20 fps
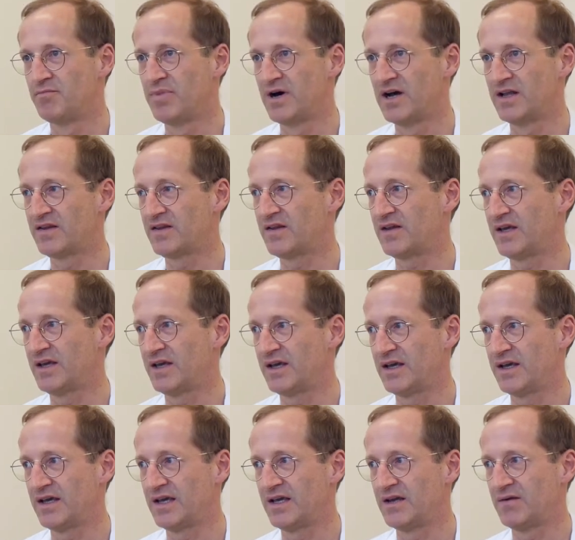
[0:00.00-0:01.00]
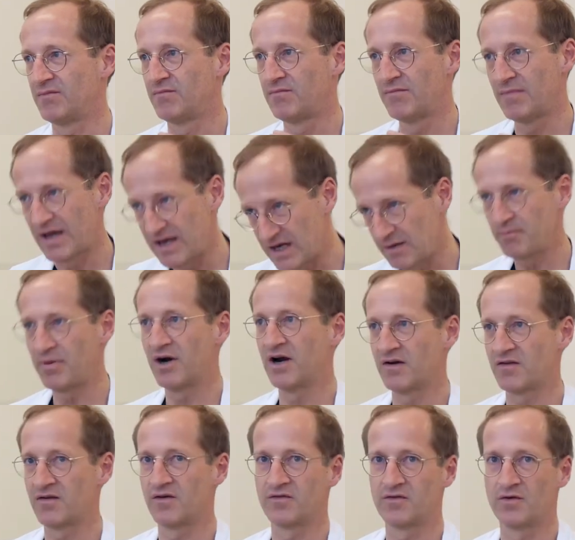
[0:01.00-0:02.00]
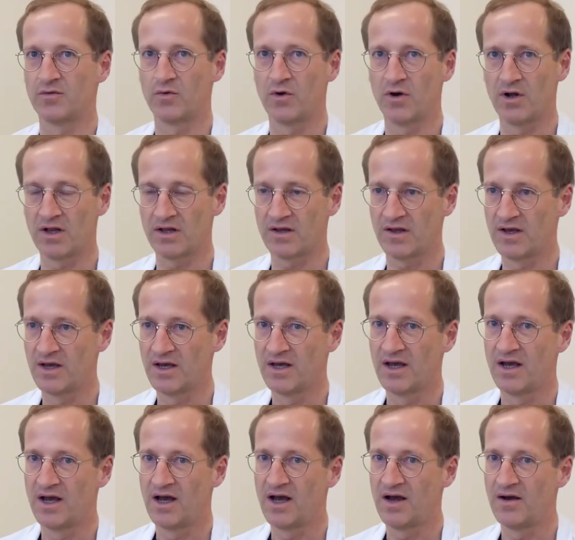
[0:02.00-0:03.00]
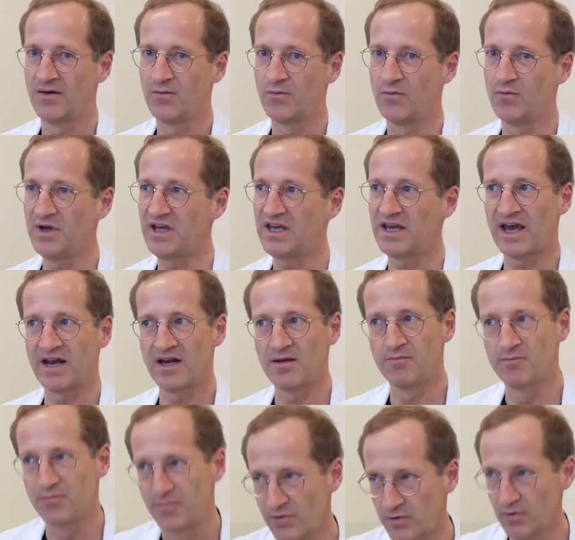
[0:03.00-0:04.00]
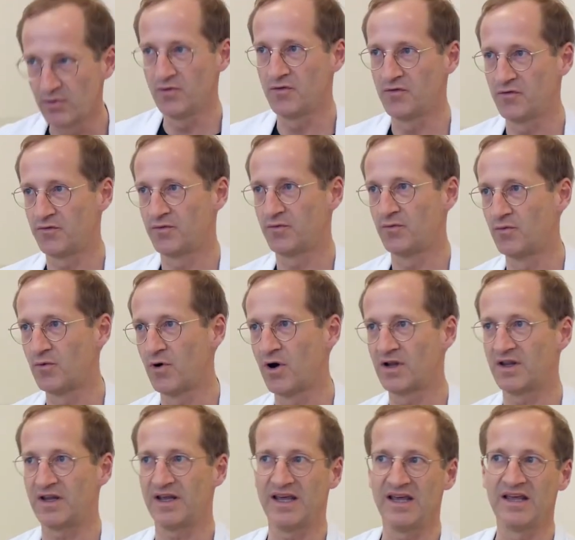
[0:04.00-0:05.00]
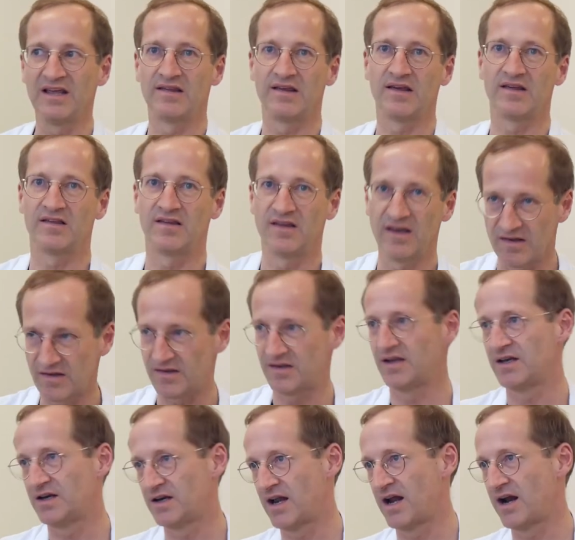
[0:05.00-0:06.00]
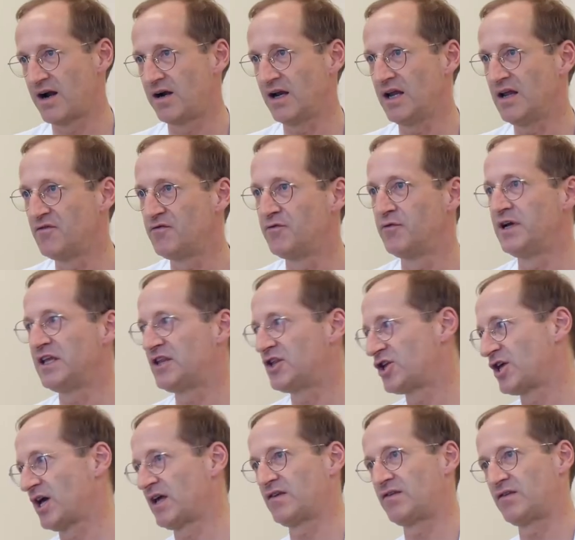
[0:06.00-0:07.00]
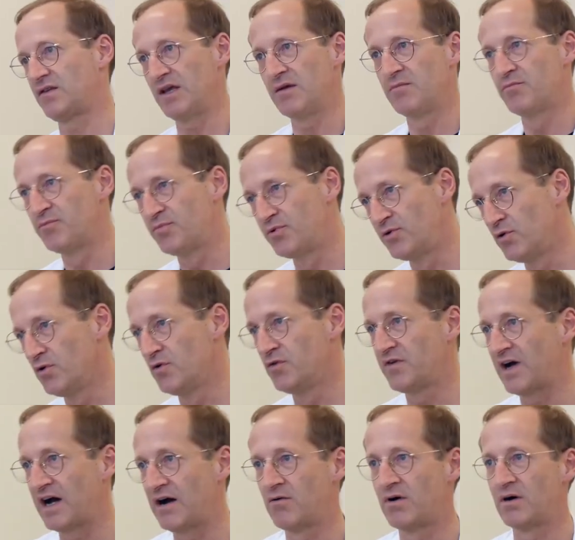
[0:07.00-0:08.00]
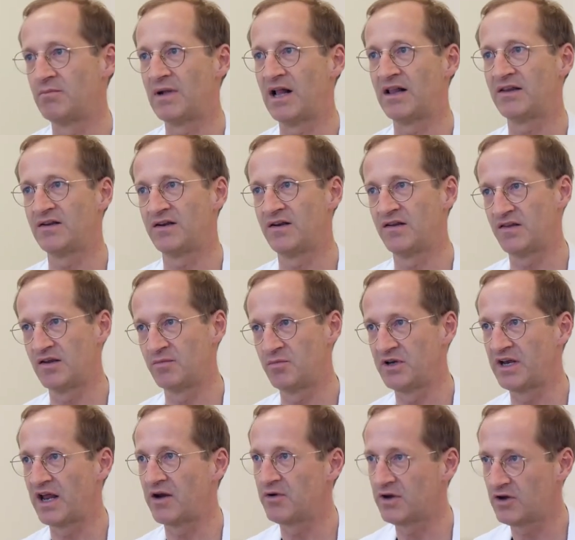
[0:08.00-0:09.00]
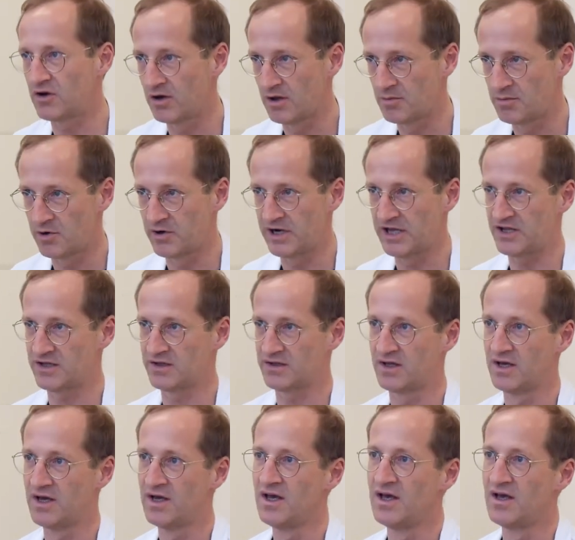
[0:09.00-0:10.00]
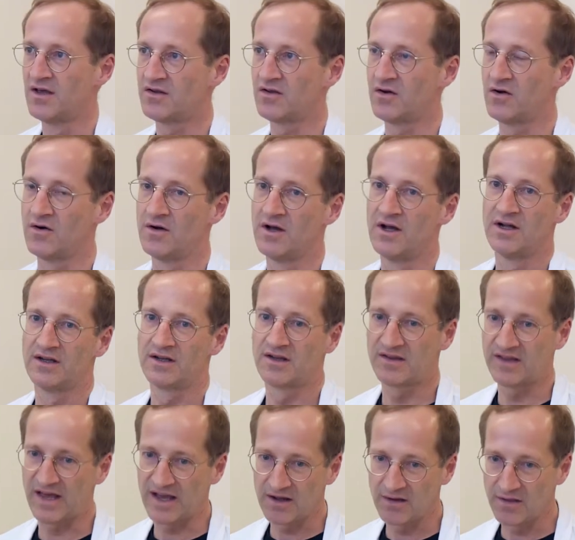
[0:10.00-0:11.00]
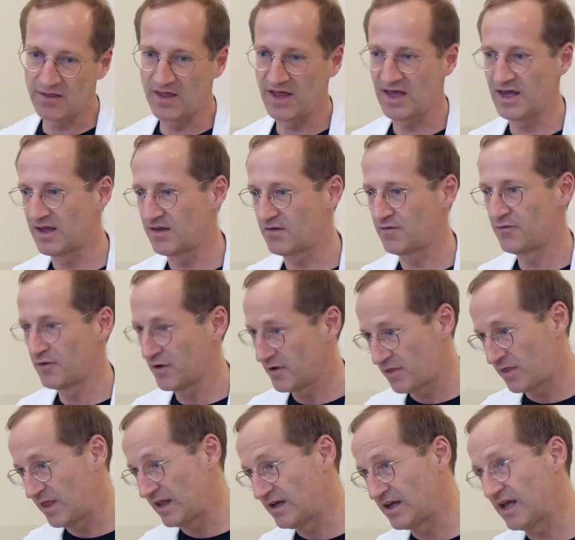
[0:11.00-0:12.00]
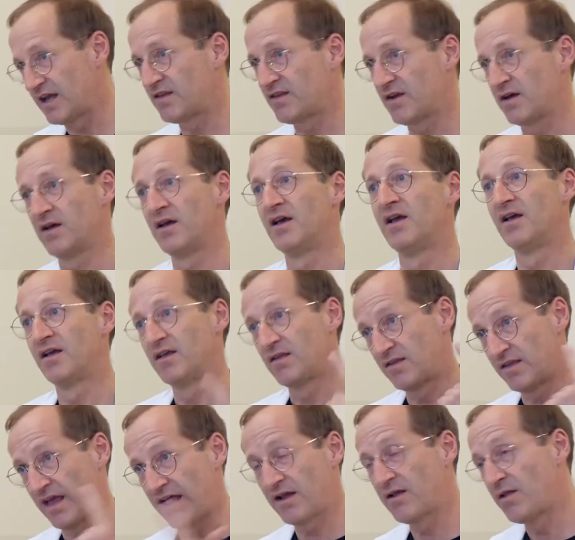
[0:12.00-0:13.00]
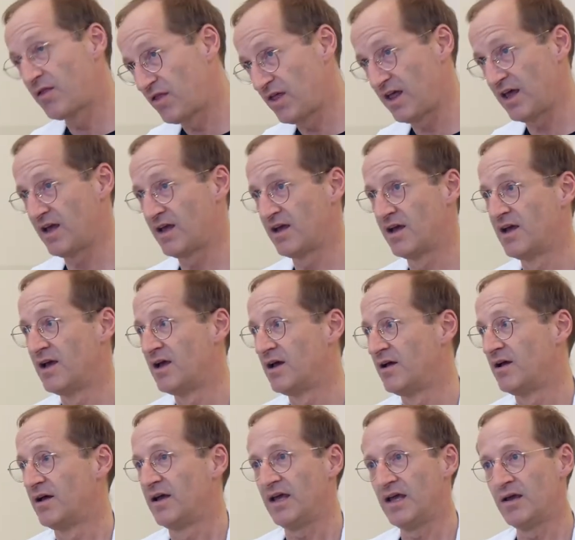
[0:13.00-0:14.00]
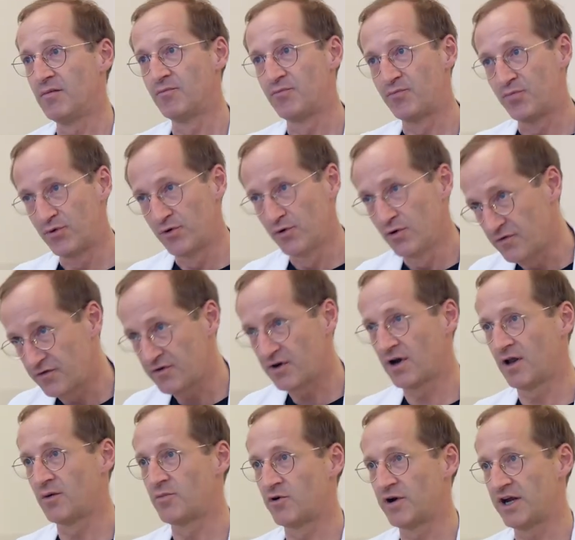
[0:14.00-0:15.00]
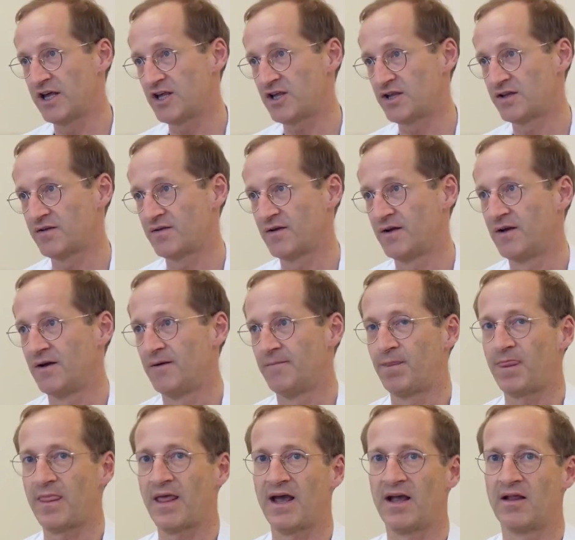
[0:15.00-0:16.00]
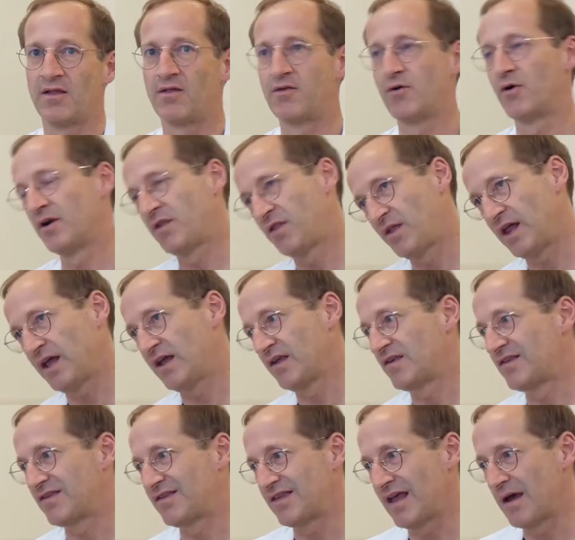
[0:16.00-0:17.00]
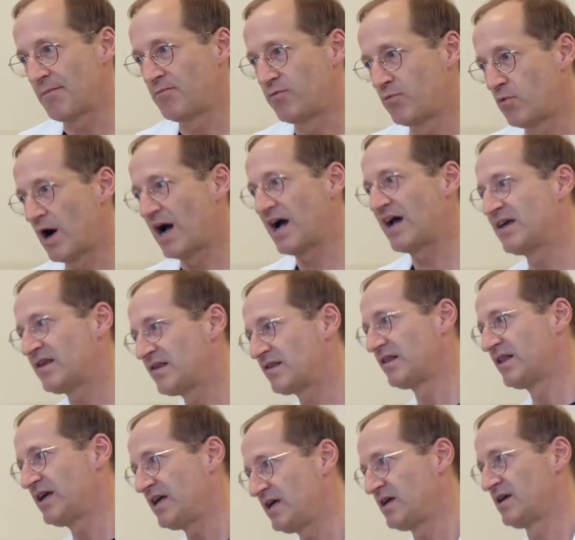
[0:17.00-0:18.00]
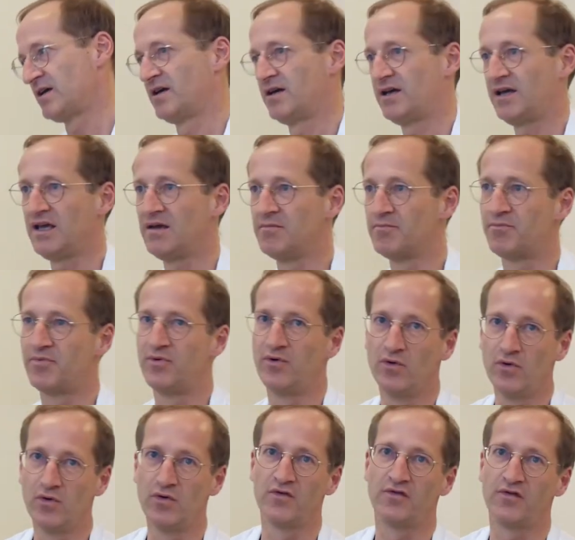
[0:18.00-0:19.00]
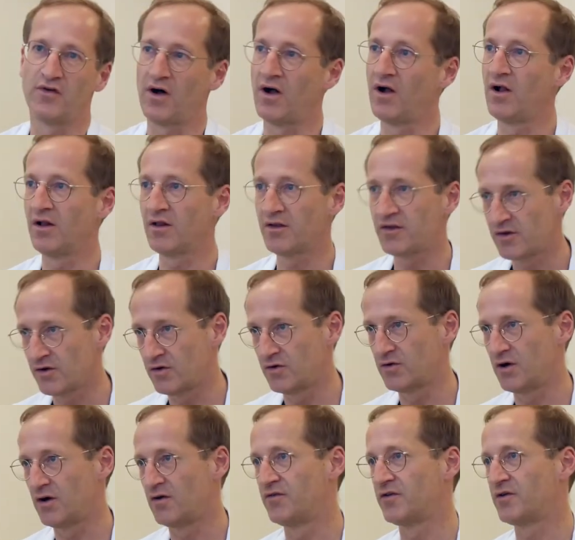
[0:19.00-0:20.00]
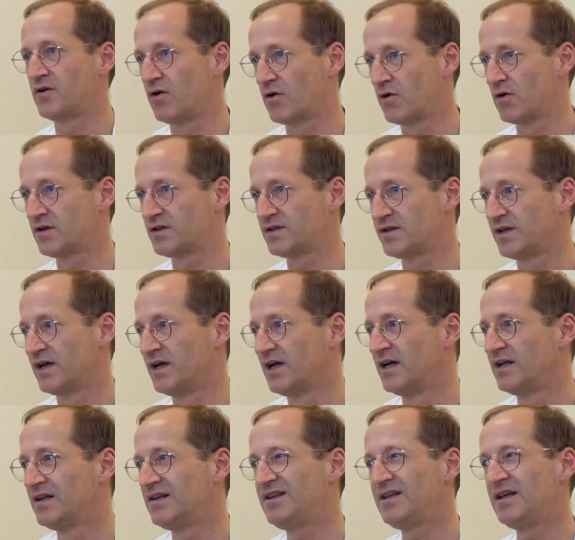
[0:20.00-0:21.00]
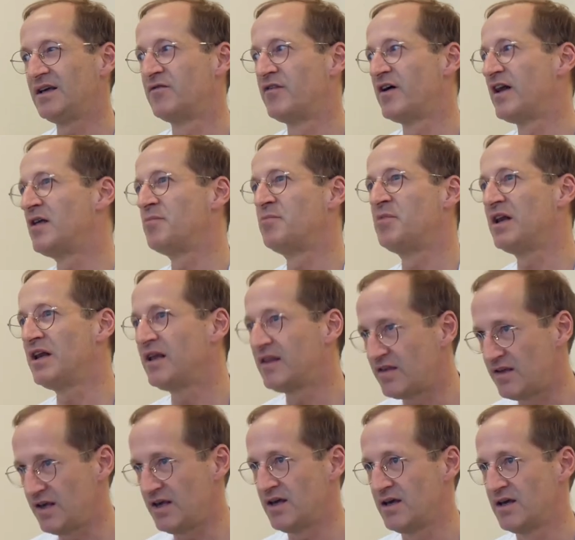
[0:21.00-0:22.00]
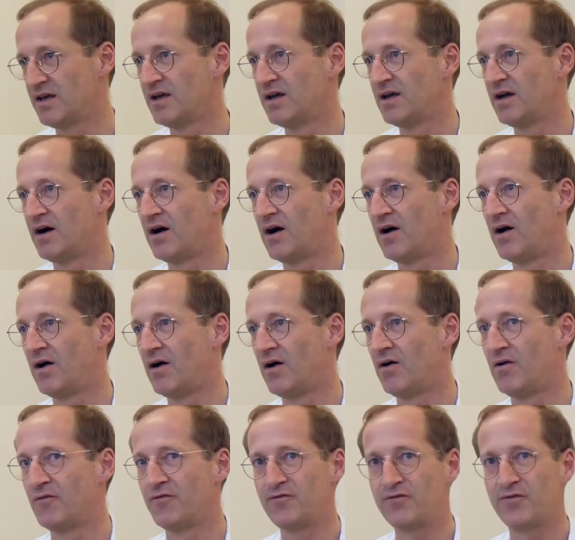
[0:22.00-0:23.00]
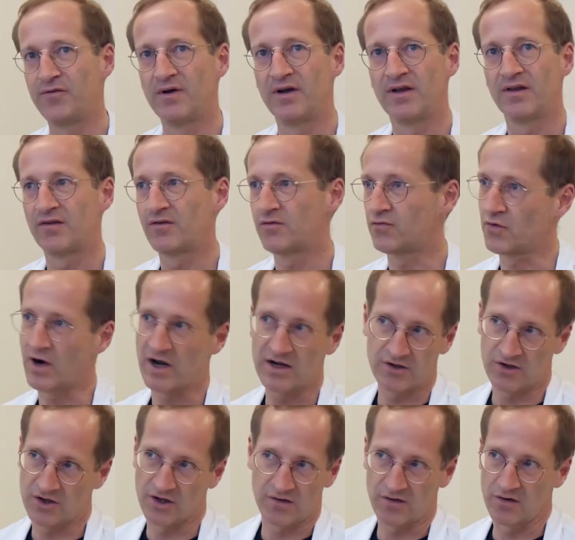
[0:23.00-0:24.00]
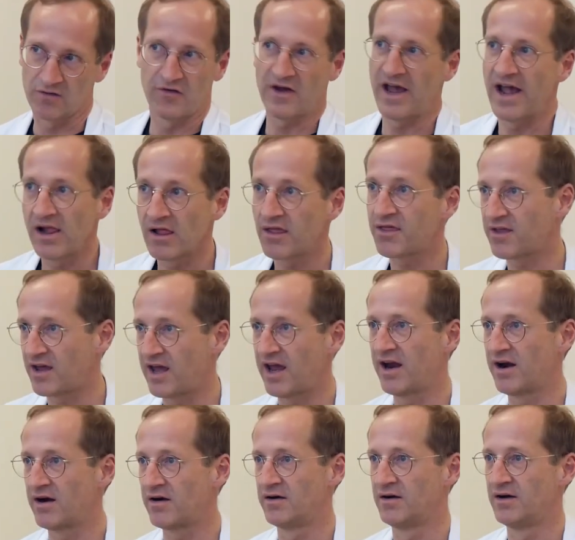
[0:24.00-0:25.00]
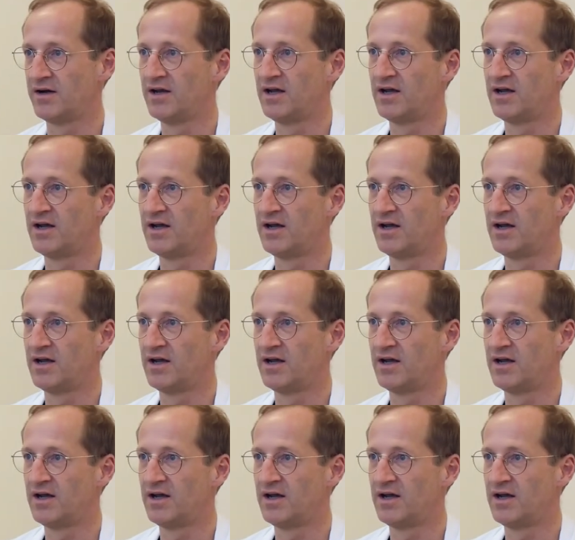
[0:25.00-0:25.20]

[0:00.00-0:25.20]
But in many parts of the world, we can improve what is existing there if we just improve our multidisciplinary collaboration. So the second thing is, first thing, data. Second thing, improve collaboration. And third thing, stepwisely improve also, of course, the availability of structures of healthcare